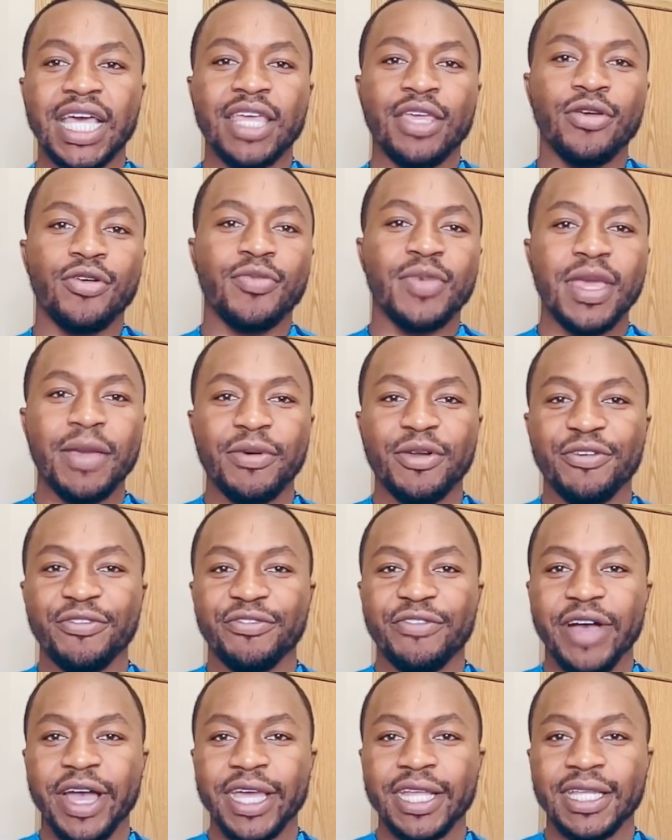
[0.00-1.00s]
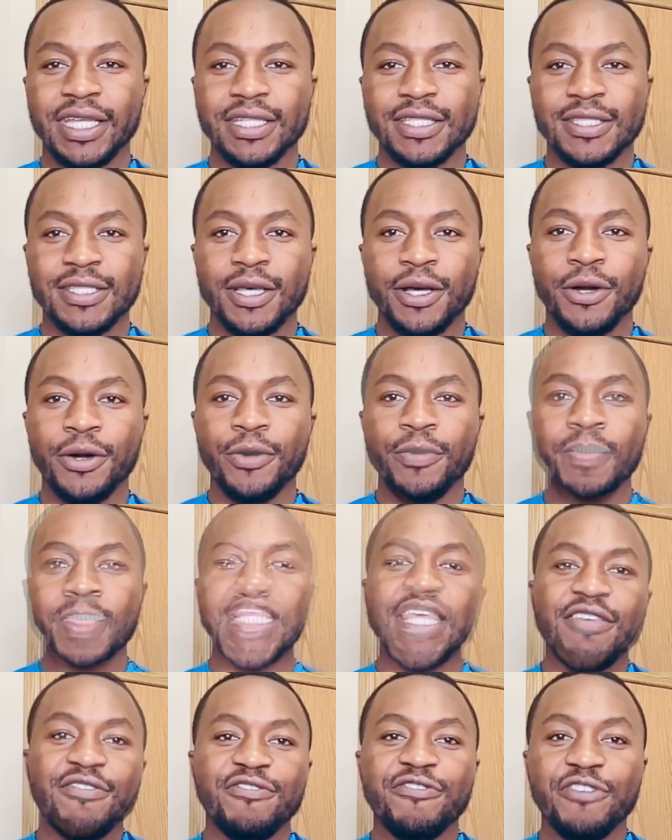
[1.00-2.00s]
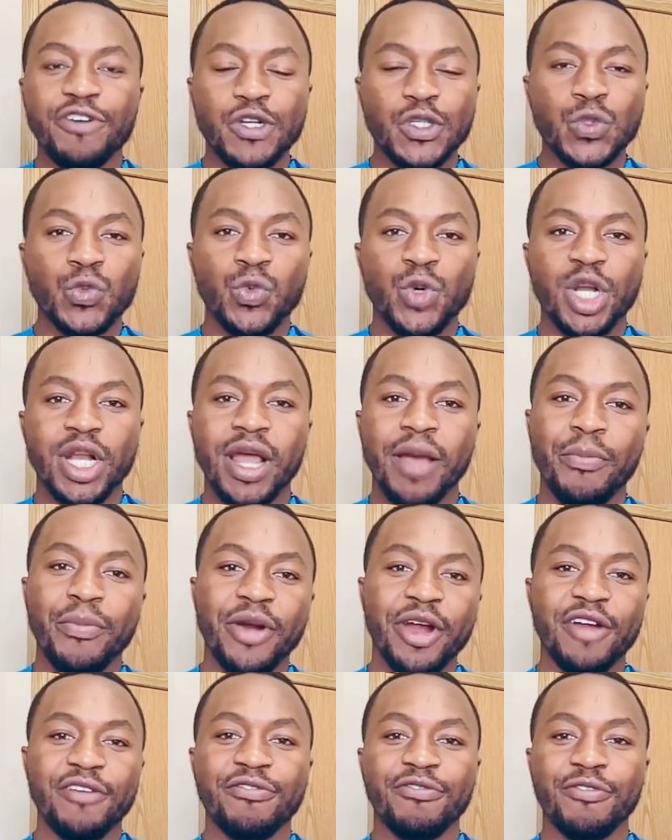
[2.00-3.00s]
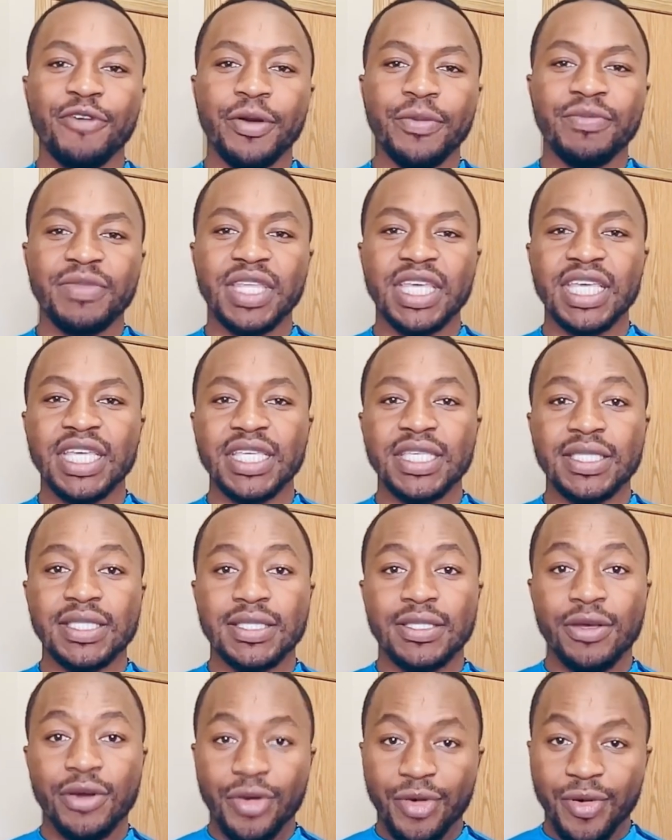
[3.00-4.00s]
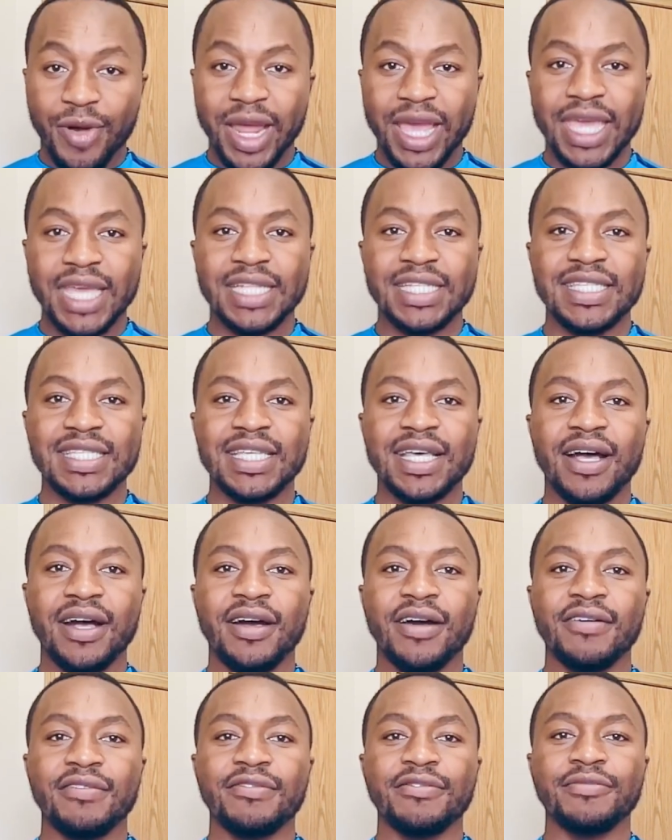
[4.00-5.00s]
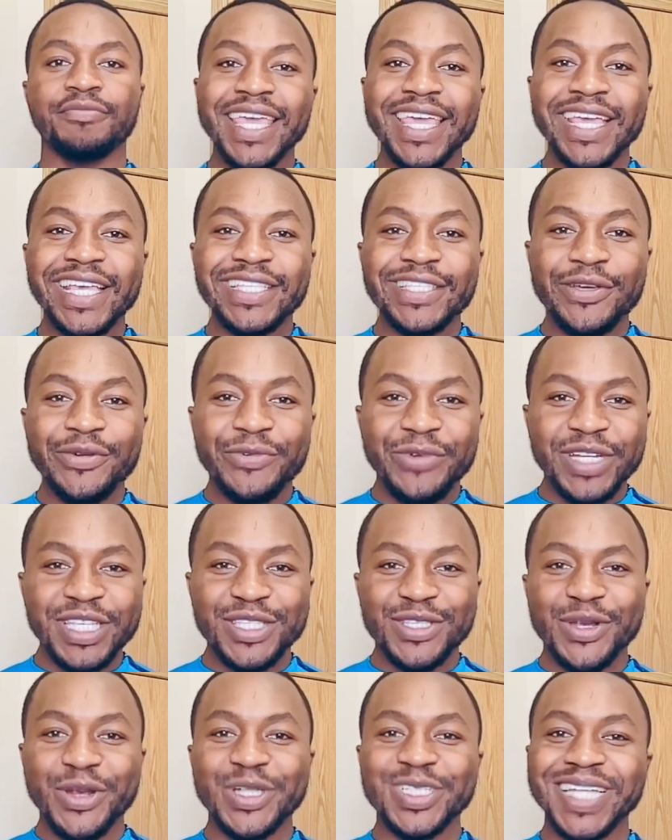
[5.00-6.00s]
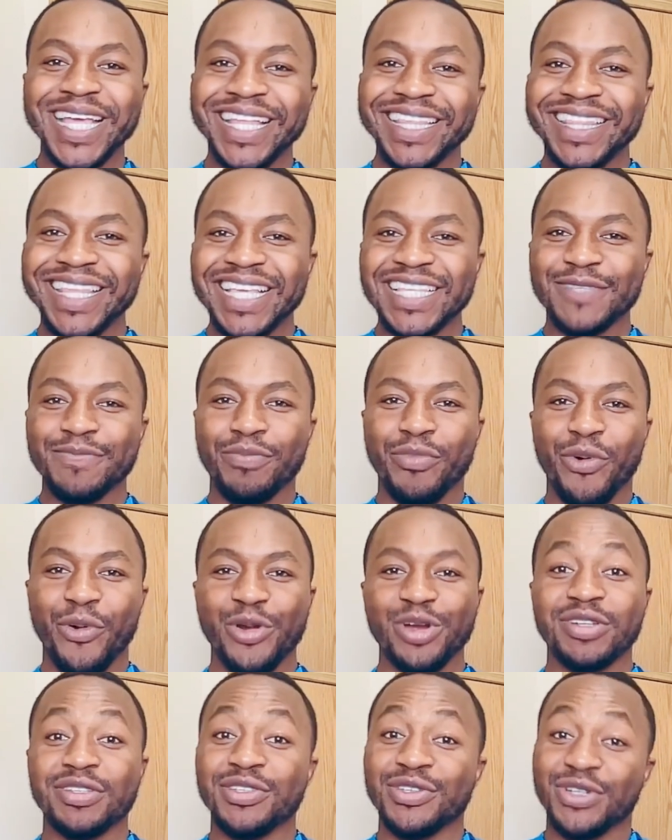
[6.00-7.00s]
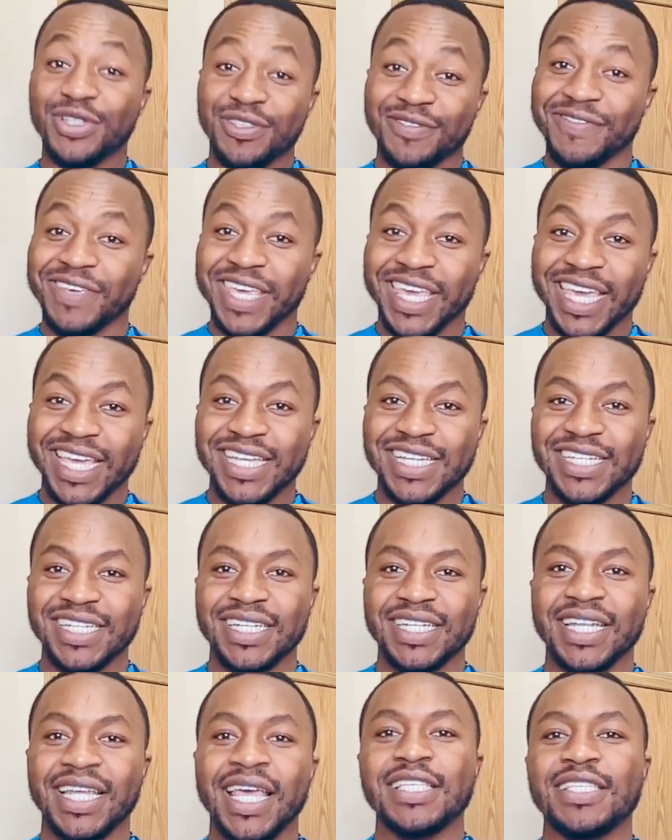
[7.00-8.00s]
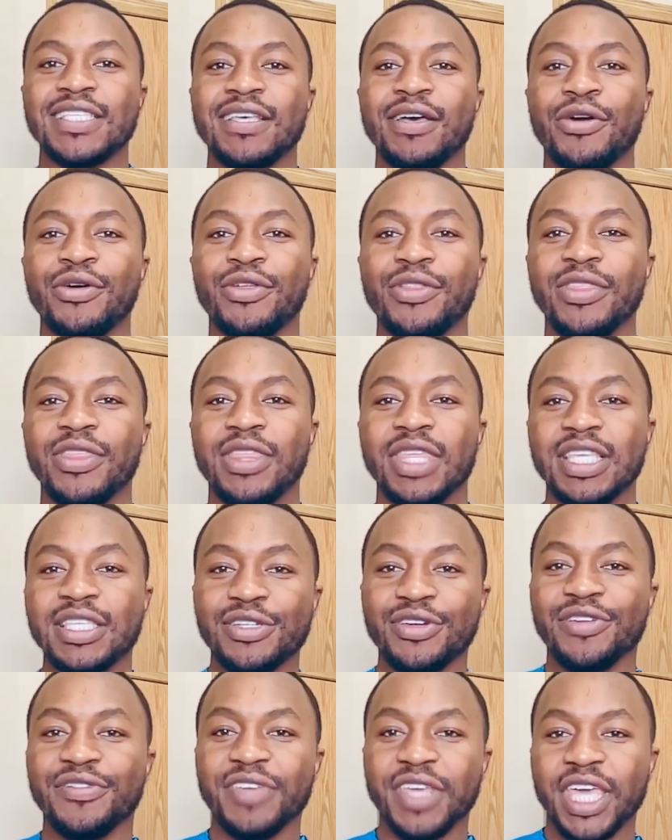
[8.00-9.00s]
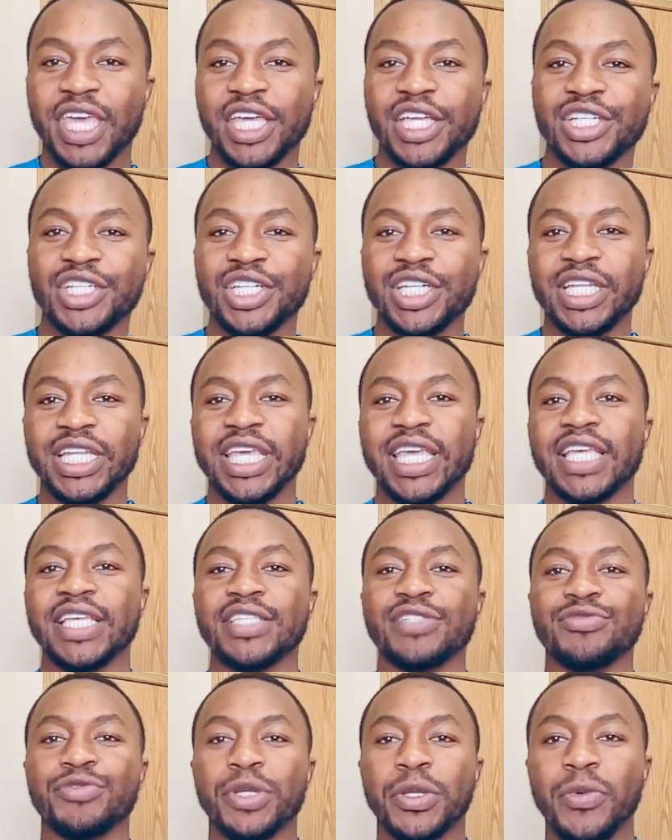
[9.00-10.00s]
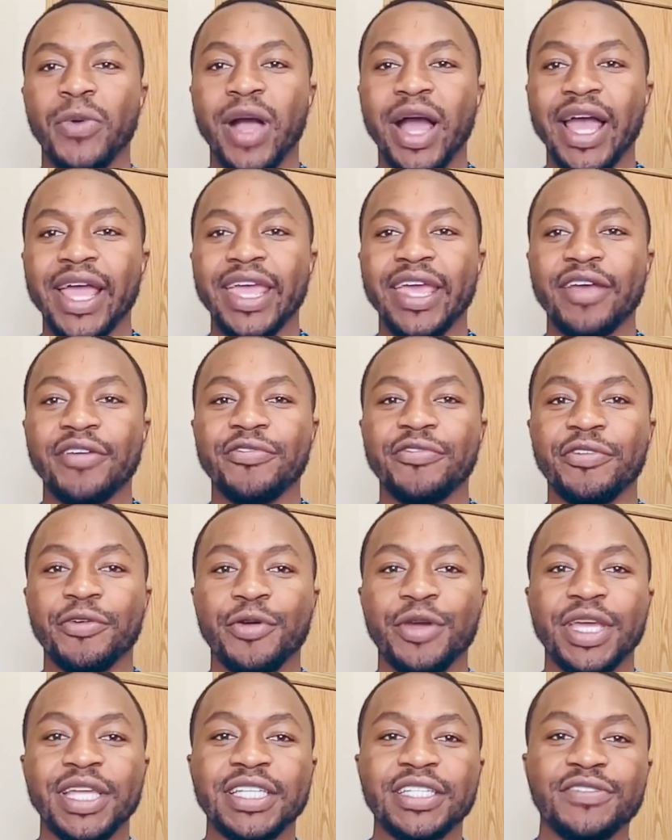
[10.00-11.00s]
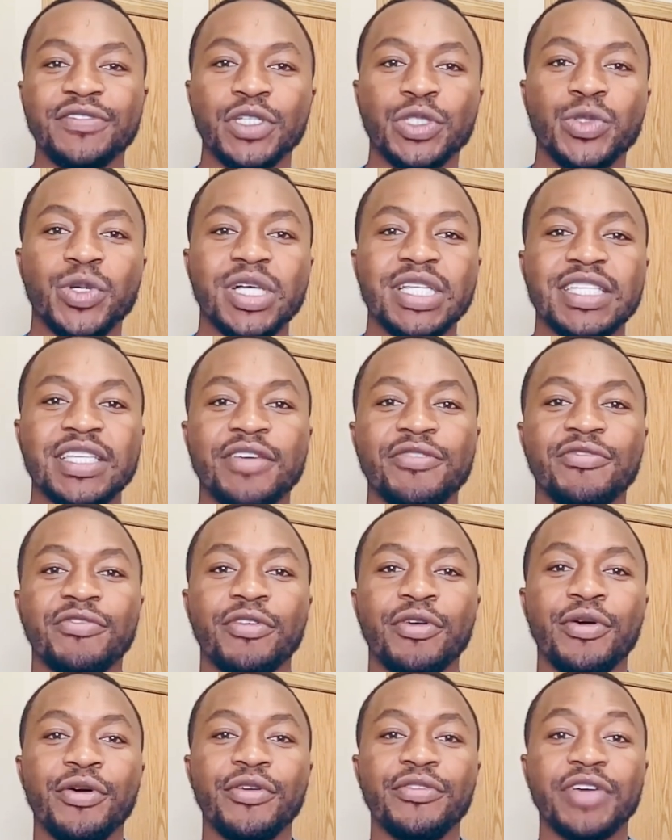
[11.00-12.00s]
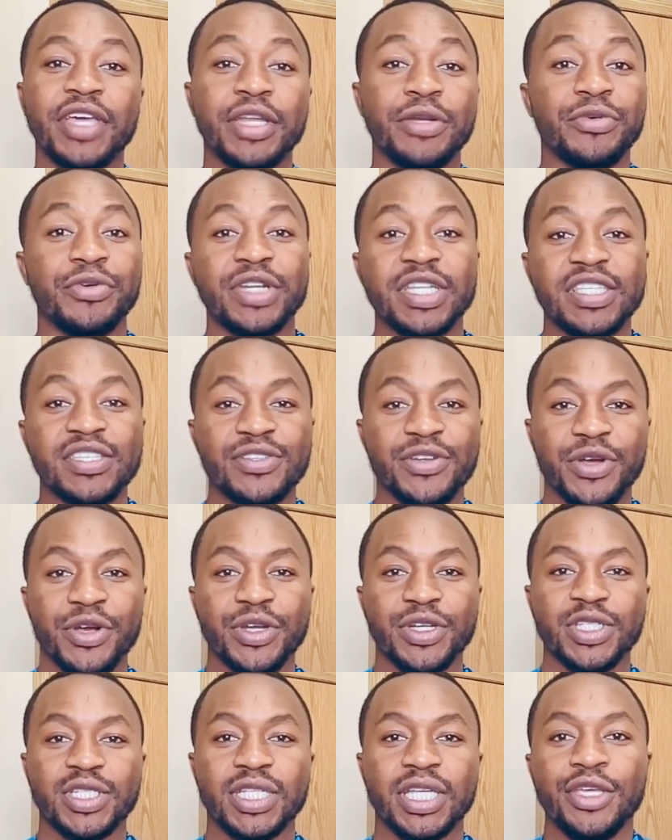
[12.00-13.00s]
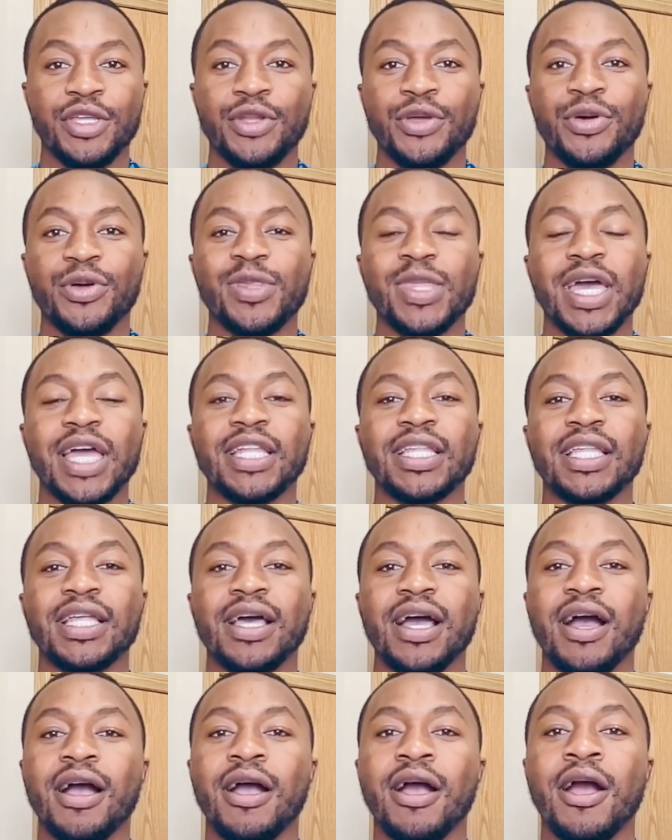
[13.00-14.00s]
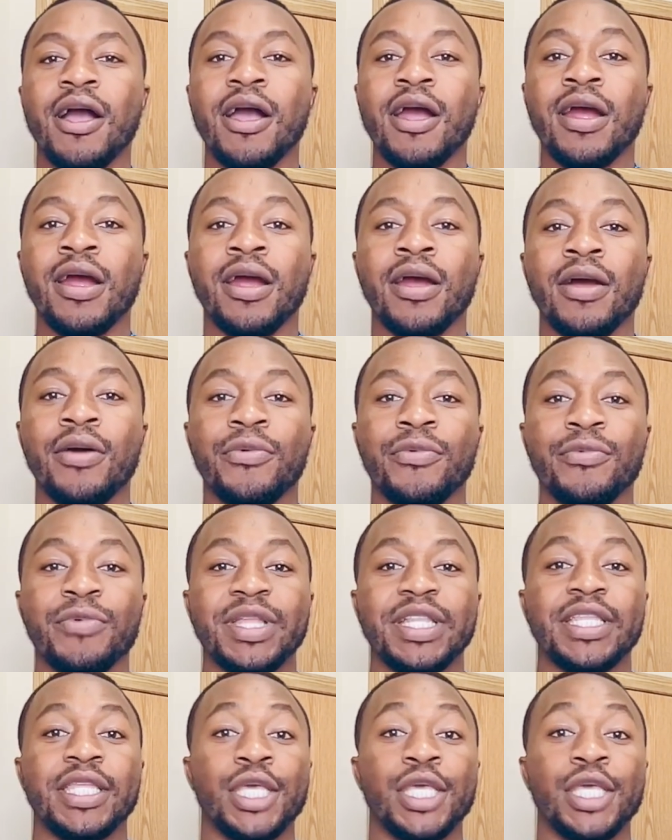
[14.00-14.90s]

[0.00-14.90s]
and you'll be able to find it. So the first one apart from the SOCRA itself is Research Ethics Board certification certification. So this certification is required for individuals involved in research, you know, that are with